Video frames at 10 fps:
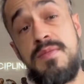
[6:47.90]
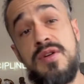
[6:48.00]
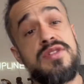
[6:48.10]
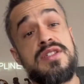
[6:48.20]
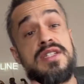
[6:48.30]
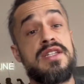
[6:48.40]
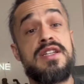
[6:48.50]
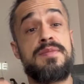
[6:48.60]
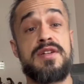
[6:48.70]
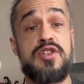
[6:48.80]
most just end
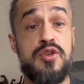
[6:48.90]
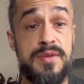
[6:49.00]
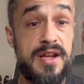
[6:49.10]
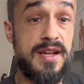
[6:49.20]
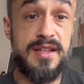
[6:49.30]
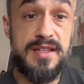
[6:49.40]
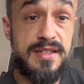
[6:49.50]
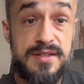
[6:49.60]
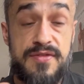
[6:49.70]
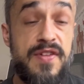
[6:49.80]
up accumulating
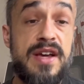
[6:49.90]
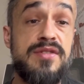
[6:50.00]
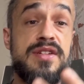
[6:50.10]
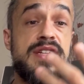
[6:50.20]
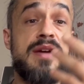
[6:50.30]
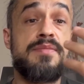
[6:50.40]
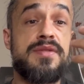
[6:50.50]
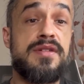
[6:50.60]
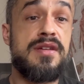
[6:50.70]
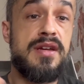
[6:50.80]
these failed
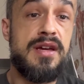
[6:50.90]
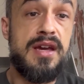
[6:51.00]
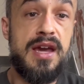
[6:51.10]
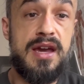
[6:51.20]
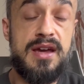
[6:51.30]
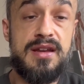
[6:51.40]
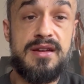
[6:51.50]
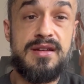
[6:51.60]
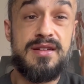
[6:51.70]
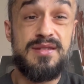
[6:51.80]
attempts.
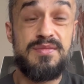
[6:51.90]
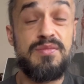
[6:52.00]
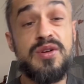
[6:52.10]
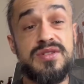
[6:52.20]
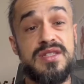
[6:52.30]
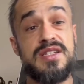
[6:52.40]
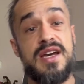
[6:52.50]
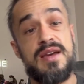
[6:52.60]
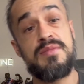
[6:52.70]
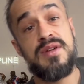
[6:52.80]
And most of the
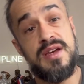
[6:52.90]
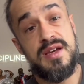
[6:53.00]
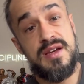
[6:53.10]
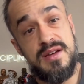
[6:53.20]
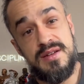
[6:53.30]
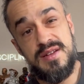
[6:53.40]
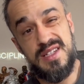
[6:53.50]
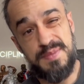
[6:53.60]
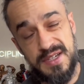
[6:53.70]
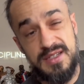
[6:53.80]
time,
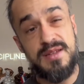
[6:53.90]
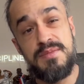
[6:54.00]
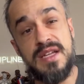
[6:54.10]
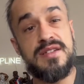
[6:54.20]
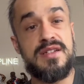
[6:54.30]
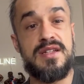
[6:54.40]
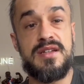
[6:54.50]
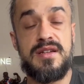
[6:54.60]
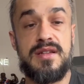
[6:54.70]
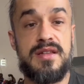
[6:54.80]
especially mentally,
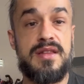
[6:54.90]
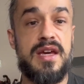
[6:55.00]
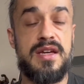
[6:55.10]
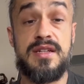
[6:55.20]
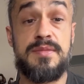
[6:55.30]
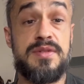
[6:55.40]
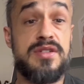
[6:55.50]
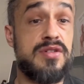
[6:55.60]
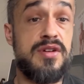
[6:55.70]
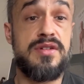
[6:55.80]
they end up
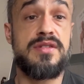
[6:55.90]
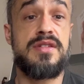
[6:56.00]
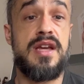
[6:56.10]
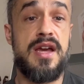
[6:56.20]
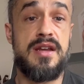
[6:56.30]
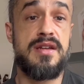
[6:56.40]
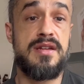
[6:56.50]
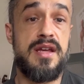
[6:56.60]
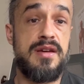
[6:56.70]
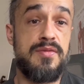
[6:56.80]
discouraged and
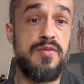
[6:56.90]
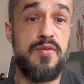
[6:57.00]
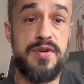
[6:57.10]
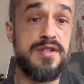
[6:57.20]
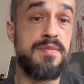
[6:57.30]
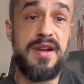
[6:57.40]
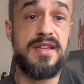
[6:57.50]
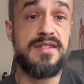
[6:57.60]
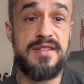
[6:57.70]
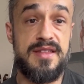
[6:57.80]
in a worse
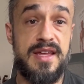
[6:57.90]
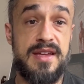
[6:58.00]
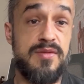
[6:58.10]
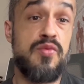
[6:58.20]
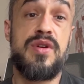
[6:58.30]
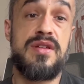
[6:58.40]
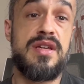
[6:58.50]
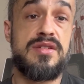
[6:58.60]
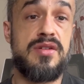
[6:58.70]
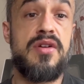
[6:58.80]
place than where they
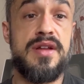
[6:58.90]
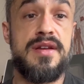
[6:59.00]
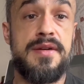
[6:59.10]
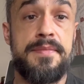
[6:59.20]
started.